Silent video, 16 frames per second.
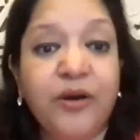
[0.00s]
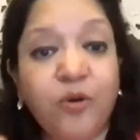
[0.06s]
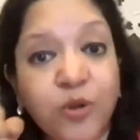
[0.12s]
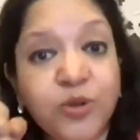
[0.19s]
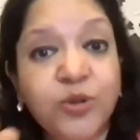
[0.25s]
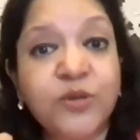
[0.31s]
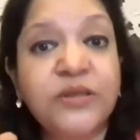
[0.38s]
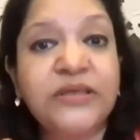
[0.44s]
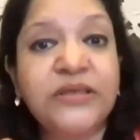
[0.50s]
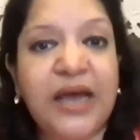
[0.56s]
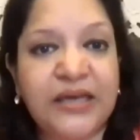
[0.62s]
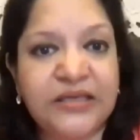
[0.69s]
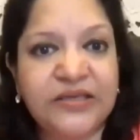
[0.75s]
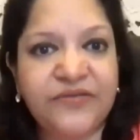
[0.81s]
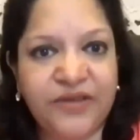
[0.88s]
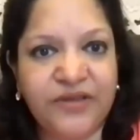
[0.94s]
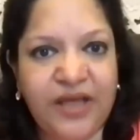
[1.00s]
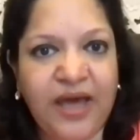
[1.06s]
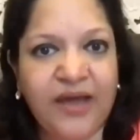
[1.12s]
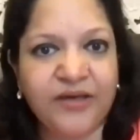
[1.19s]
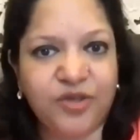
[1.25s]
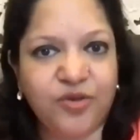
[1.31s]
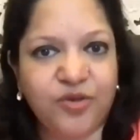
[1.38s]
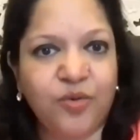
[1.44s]
also stands for
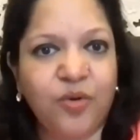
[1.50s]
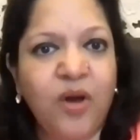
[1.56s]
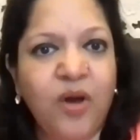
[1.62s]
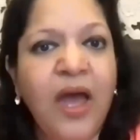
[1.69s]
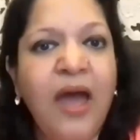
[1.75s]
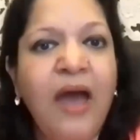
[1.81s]
that, you know.